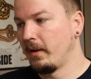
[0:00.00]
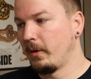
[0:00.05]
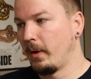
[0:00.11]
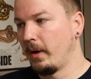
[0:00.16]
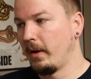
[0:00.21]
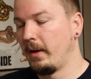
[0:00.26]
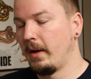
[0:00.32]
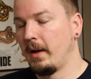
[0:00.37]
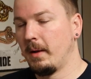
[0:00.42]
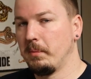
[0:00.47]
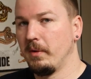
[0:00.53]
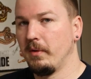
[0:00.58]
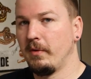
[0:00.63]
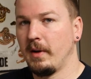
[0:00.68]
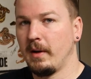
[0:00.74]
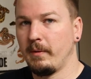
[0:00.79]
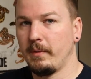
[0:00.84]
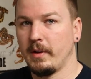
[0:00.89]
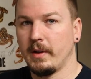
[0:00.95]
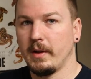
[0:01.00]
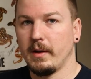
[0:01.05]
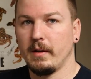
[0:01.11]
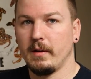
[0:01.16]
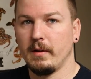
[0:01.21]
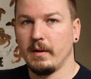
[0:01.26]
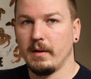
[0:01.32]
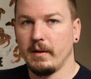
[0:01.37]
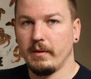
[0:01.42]
Go out and help the family.
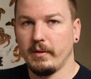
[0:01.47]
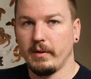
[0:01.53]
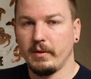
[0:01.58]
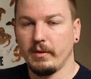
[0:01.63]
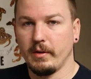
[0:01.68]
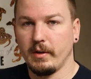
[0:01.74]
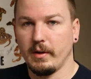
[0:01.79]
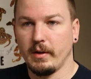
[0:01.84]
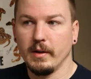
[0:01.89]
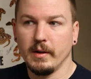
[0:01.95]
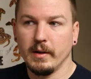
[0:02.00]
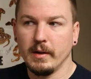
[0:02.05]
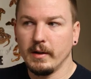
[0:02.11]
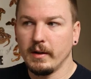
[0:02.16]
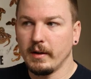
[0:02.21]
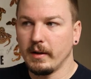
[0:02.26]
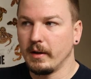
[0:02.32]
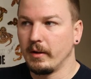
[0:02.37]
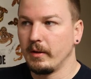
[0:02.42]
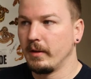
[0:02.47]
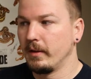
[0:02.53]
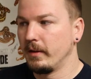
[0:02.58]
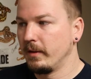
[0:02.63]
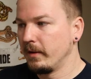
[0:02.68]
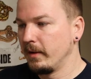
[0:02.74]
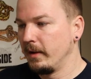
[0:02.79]
They obviously, you know,